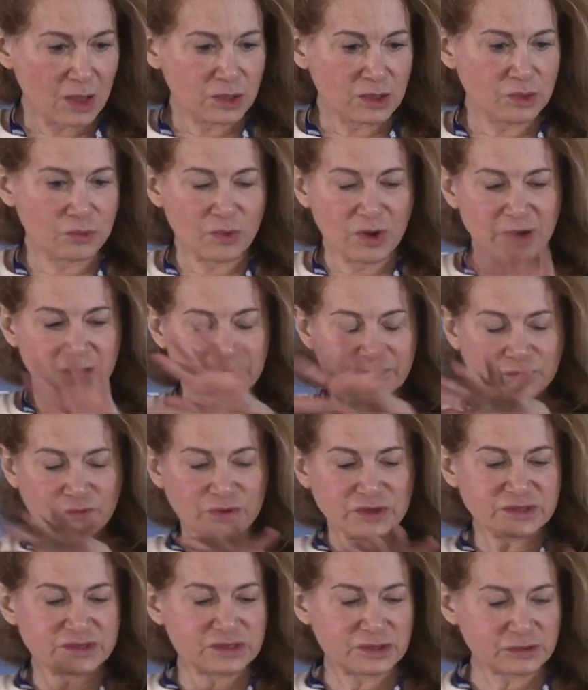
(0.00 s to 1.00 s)
You want a
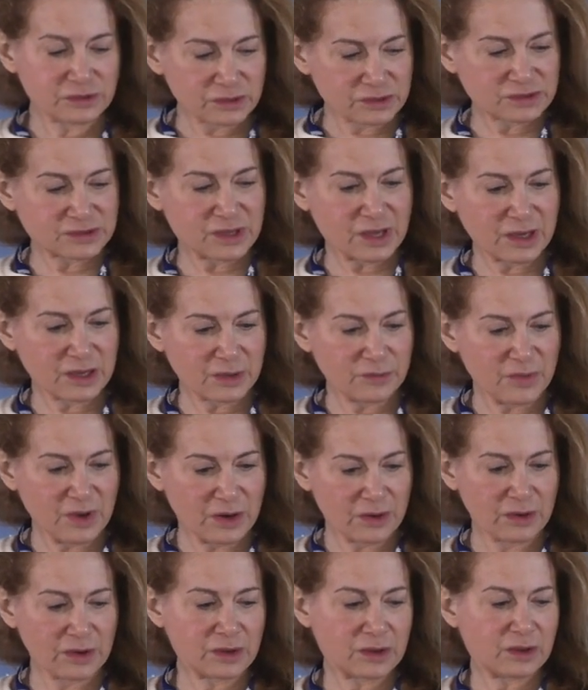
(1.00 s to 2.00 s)
force that looks like
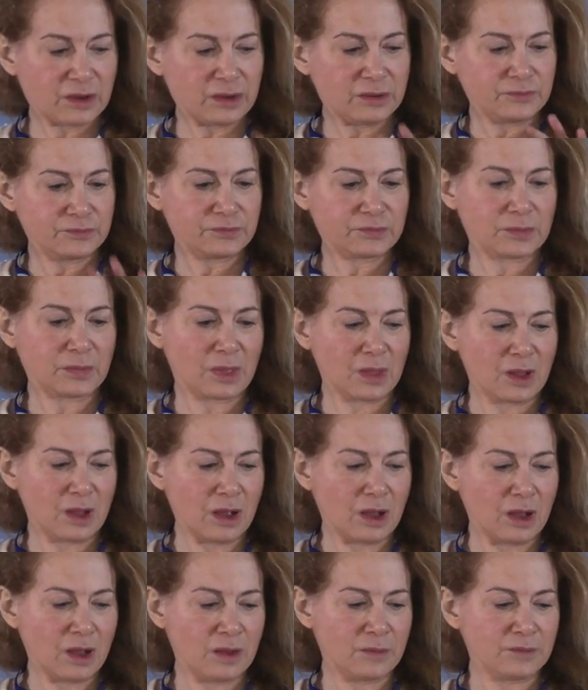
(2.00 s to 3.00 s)
America.
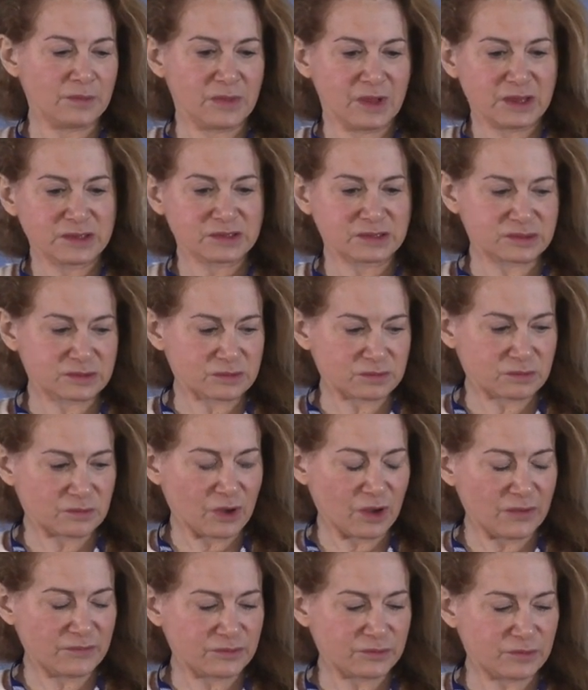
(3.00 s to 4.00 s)
That's
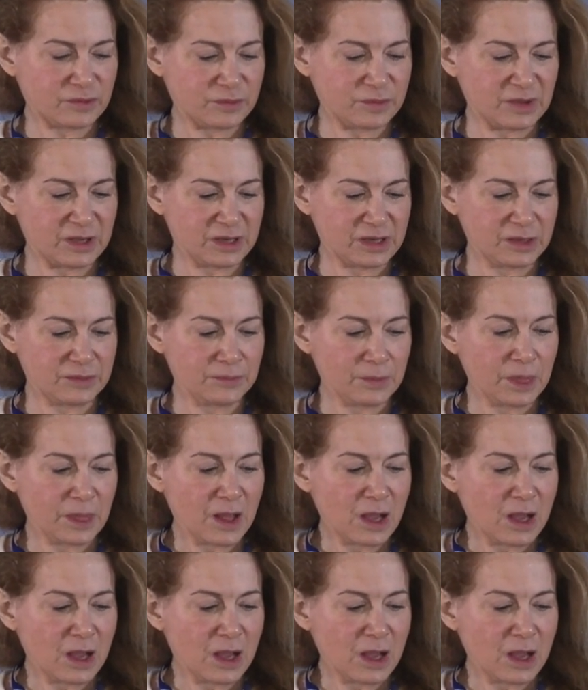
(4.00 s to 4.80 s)
often repeated.